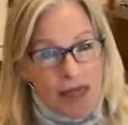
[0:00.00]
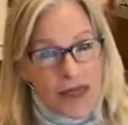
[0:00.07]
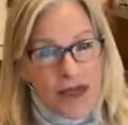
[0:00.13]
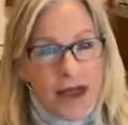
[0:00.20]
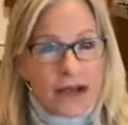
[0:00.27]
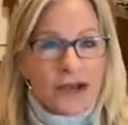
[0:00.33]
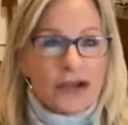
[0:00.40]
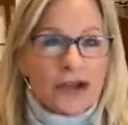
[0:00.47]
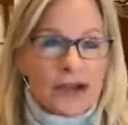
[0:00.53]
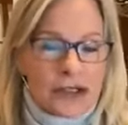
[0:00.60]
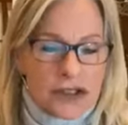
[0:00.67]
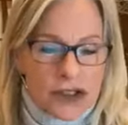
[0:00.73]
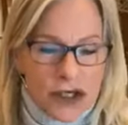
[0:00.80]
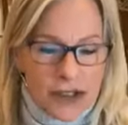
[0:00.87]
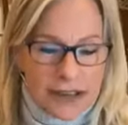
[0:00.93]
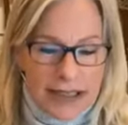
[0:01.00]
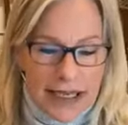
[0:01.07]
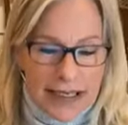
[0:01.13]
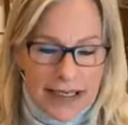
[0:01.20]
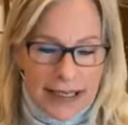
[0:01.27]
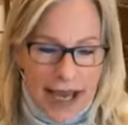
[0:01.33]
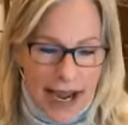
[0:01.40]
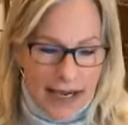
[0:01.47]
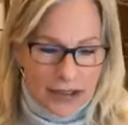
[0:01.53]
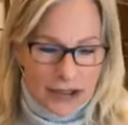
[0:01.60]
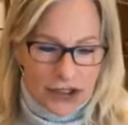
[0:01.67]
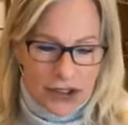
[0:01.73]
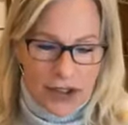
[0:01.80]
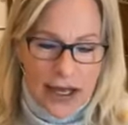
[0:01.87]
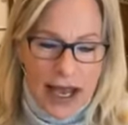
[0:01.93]
Then you're going to start taking
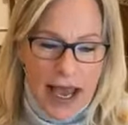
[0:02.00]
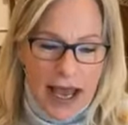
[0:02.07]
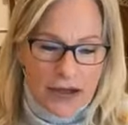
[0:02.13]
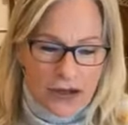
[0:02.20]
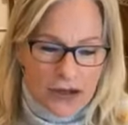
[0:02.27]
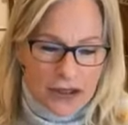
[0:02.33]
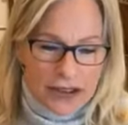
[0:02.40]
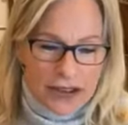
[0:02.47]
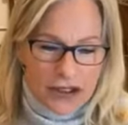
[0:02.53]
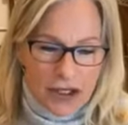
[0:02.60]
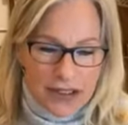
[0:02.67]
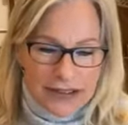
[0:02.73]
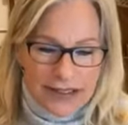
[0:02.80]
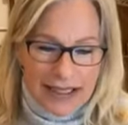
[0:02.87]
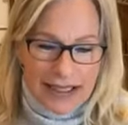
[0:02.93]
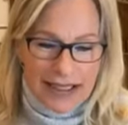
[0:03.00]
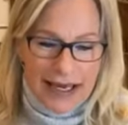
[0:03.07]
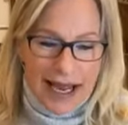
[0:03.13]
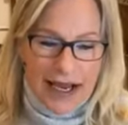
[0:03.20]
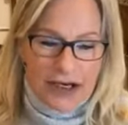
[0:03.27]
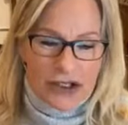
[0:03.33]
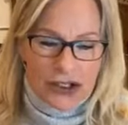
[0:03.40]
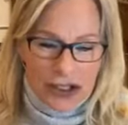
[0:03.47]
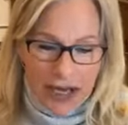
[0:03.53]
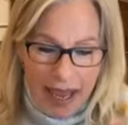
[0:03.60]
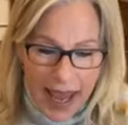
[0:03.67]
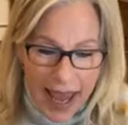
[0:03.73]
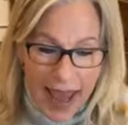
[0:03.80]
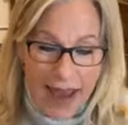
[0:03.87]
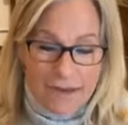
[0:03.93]
action and you're going to start taking action
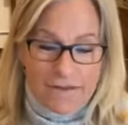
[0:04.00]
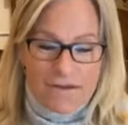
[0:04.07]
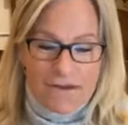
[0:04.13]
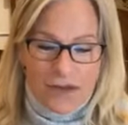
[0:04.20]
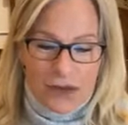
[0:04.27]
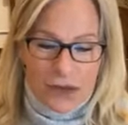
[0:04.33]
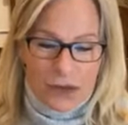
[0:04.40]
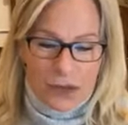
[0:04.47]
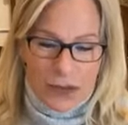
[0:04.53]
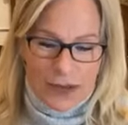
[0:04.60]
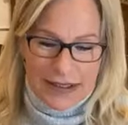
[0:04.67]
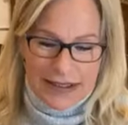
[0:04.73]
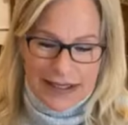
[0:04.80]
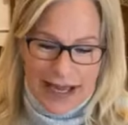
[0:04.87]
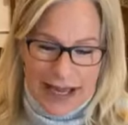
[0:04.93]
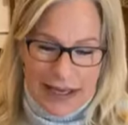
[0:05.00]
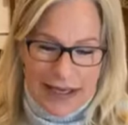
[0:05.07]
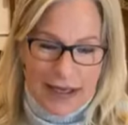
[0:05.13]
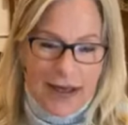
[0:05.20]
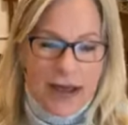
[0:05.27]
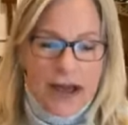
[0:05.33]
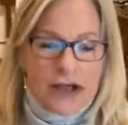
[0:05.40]
every day.